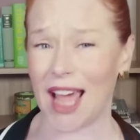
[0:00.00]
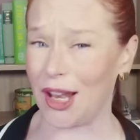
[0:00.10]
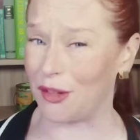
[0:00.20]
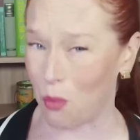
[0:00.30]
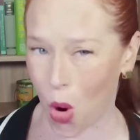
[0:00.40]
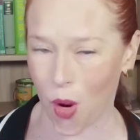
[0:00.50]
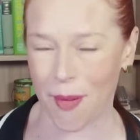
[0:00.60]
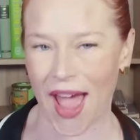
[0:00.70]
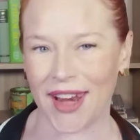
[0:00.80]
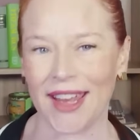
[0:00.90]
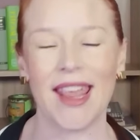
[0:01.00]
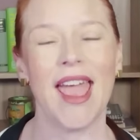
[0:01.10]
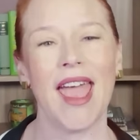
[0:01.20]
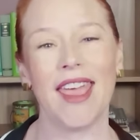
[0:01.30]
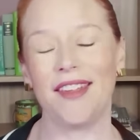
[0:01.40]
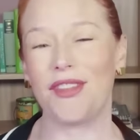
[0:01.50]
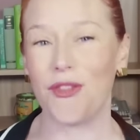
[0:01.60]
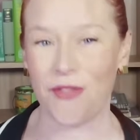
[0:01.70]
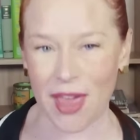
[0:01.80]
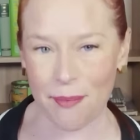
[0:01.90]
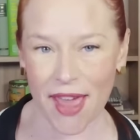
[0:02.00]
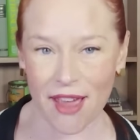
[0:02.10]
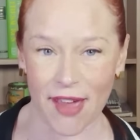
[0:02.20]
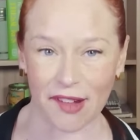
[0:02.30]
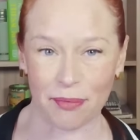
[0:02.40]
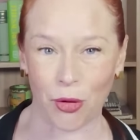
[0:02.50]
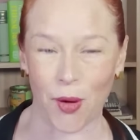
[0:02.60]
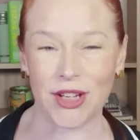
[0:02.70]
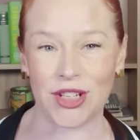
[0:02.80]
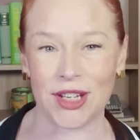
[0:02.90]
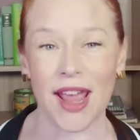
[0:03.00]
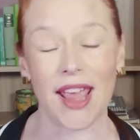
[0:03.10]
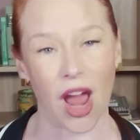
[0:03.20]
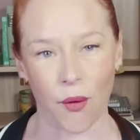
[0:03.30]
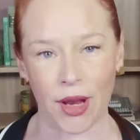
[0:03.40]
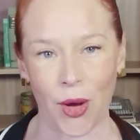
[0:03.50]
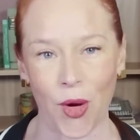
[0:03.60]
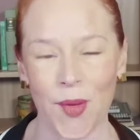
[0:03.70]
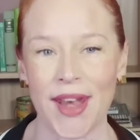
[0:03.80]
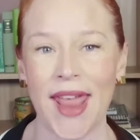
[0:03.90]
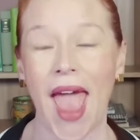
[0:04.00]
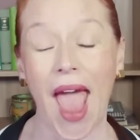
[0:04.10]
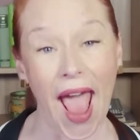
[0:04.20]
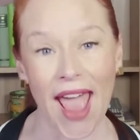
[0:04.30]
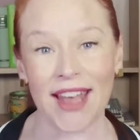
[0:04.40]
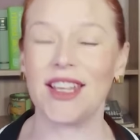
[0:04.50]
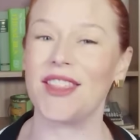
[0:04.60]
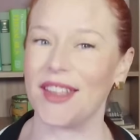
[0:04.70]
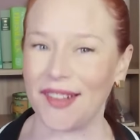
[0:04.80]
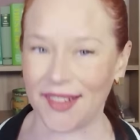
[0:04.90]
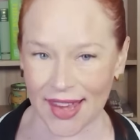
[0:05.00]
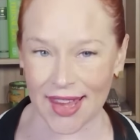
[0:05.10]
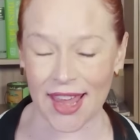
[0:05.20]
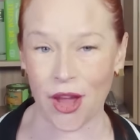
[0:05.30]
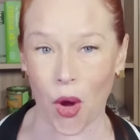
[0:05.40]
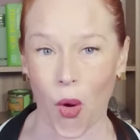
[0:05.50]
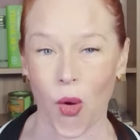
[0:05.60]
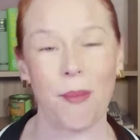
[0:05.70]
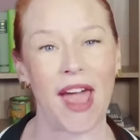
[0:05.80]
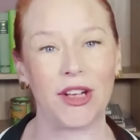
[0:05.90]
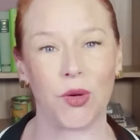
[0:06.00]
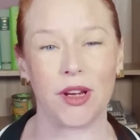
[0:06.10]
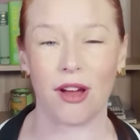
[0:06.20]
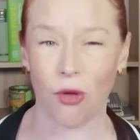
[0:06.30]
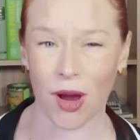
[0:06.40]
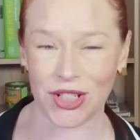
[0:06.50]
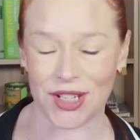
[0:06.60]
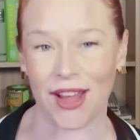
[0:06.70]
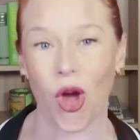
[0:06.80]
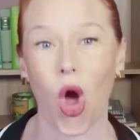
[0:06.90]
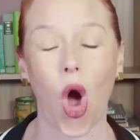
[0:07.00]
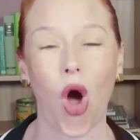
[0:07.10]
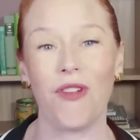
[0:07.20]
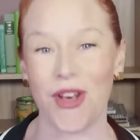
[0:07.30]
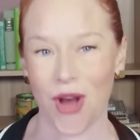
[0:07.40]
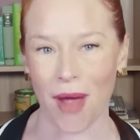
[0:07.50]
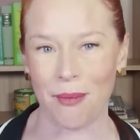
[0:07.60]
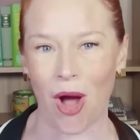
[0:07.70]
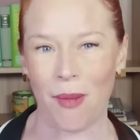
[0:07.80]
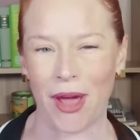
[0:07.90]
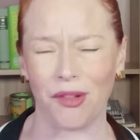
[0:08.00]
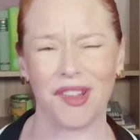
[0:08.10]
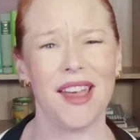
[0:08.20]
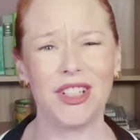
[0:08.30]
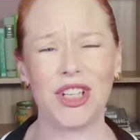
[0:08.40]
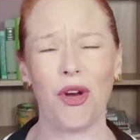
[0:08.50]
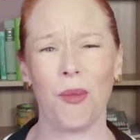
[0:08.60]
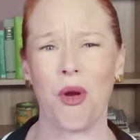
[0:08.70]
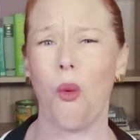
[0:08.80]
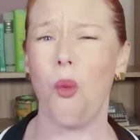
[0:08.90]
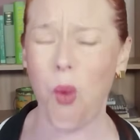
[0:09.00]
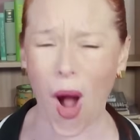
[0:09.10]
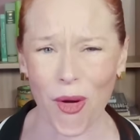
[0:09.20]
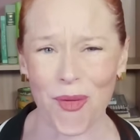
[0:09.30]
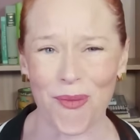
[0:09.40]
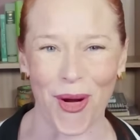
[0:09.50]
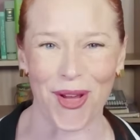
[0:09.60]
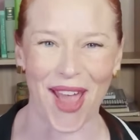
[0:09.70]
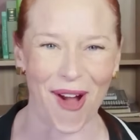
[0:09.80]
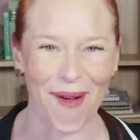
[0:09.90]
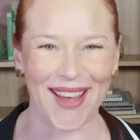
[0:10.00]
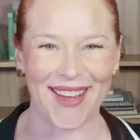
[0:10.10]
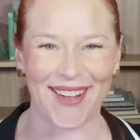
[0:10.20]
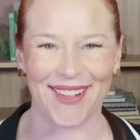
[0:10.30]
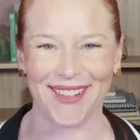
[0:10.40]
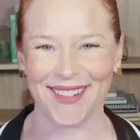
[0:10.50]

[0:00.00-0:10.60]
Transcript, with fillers: tell us more about it is the V P of Exploration, Gary Lohman, and the C E O, Patrick Cruickshank of Nine Mile Metals. Gentlemen, welcome both. How are you?